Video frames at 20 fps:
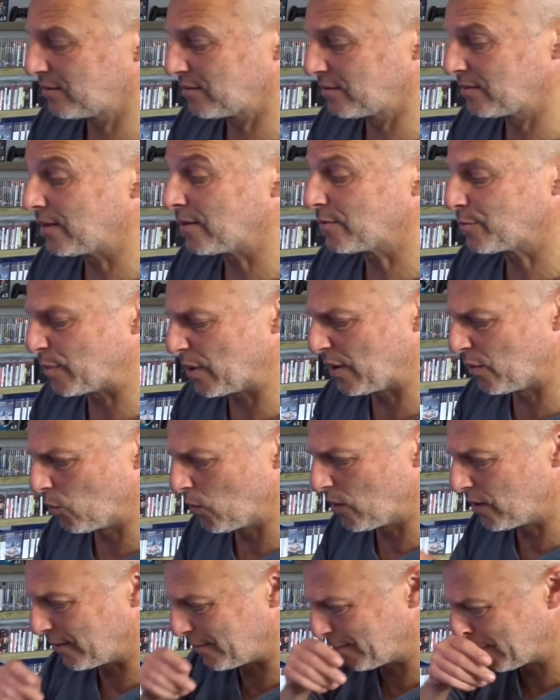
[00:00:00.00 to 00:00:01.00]
That's better
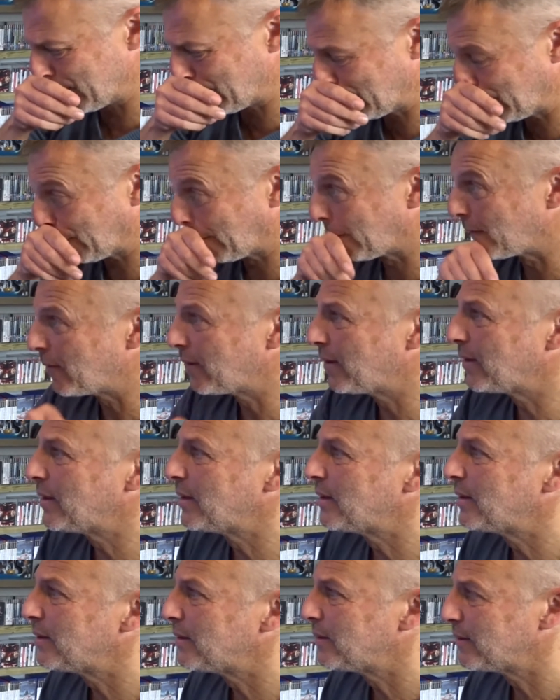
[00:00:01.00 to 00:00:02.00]
white.
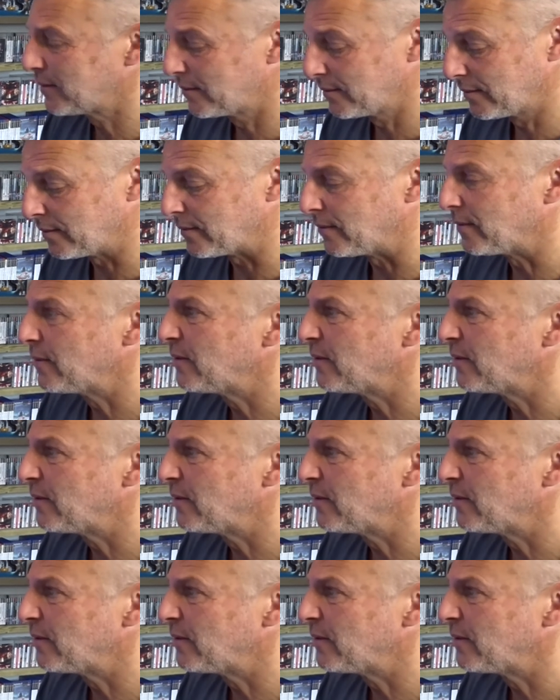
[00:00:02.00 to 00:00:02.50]
Yeah.